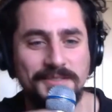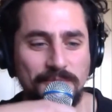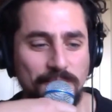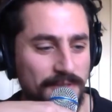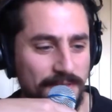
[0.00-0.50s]

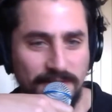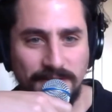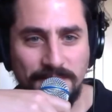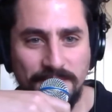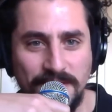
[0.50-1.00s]

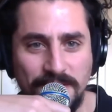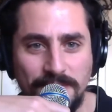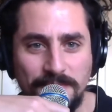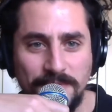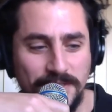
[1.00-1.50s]
Well, thank you
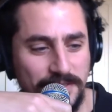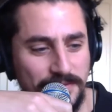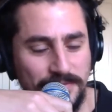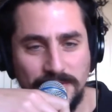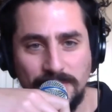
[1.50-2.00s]
very much.
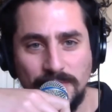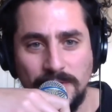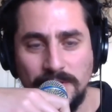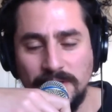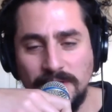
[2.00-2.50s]
First of
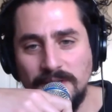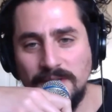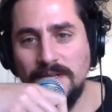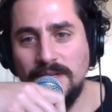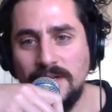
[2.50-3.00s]
all,
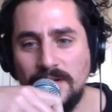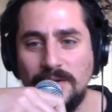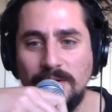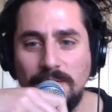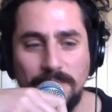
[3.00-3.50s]

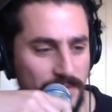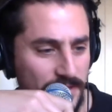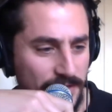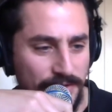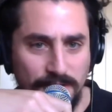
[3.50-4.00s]

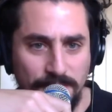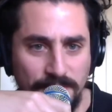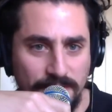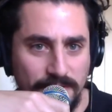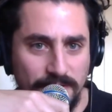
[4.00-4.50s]
can you hear
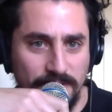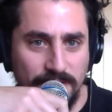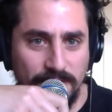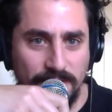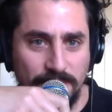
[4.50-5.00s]
me
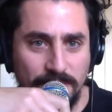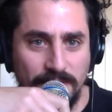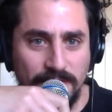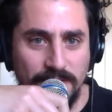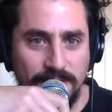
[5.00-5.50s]

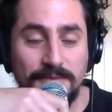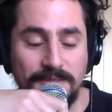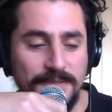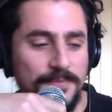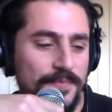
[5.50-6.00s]
correctly?
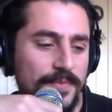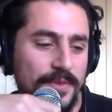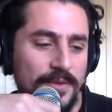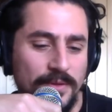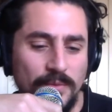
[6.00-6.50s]

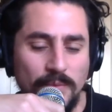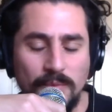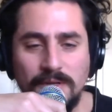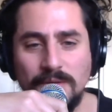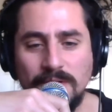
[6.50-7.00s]

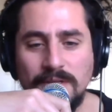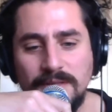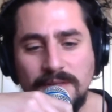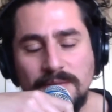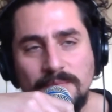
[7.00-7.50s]
Well,
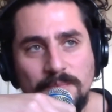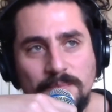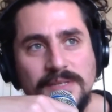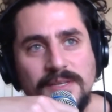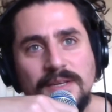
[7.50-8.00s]

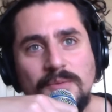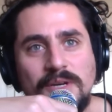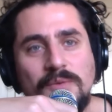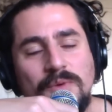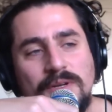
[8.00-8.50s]
basically,
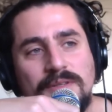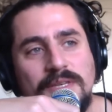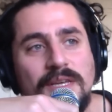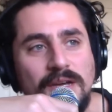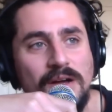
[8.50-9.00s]
what we are
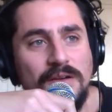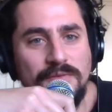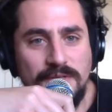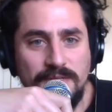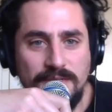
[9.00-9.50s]
thinking of
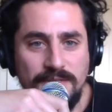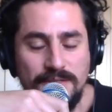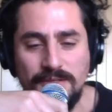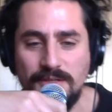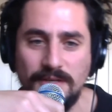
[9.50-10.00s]
is
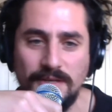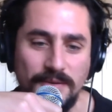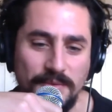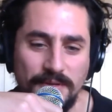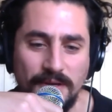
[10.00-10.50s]

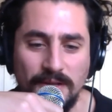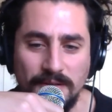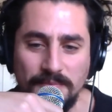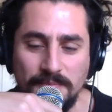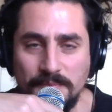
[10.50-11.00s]

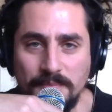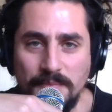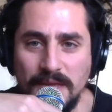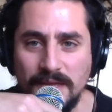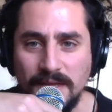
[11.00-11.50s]
on
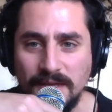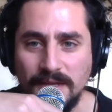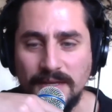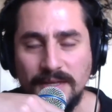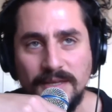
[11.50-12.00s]

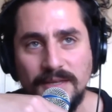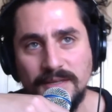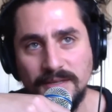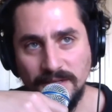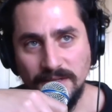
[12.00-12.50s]
making a
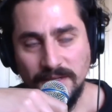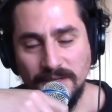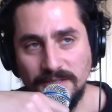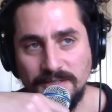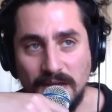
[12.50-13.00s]

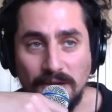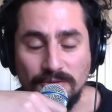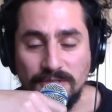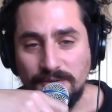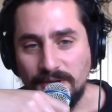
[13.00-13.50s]
sound
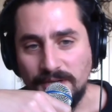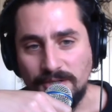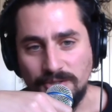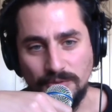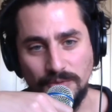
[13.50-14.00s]
generator
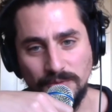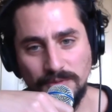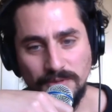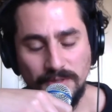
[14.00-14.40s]
tool